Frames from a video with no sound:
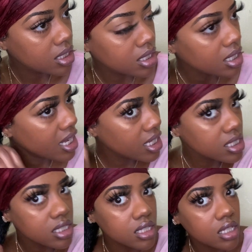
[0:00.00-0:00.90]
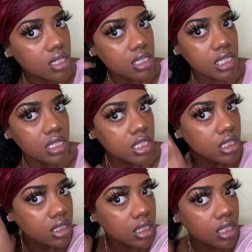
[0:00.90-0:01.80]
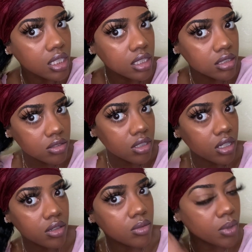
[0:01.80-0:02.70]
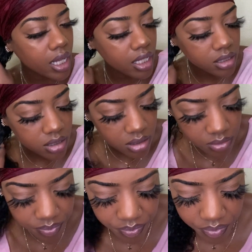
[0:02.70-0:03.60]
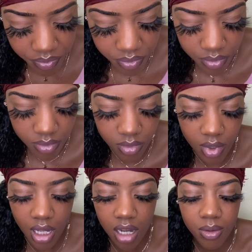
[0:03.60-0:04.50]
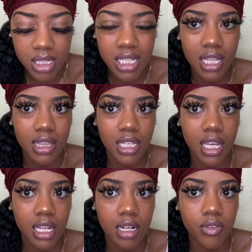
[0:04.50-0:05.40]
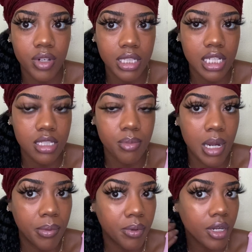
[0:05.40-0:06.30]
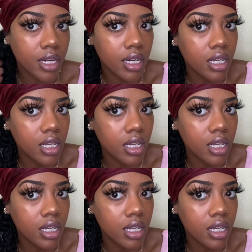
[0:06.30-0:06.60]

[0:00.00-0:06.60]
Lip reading: nice and sleek and, you know, wet, and I don't want to say thin, I don't feel like that's the proper word.